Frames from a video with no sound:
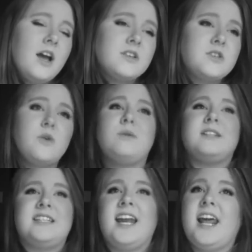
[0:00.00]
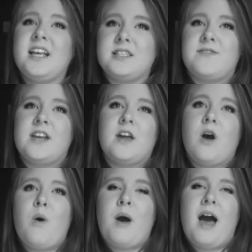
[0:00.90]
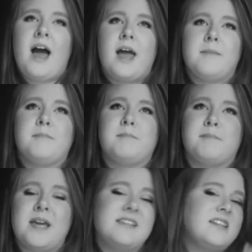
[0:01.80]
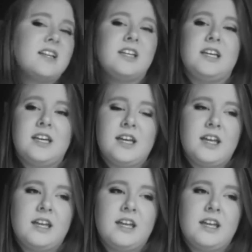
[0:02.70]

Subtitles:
So today's video, I'm basically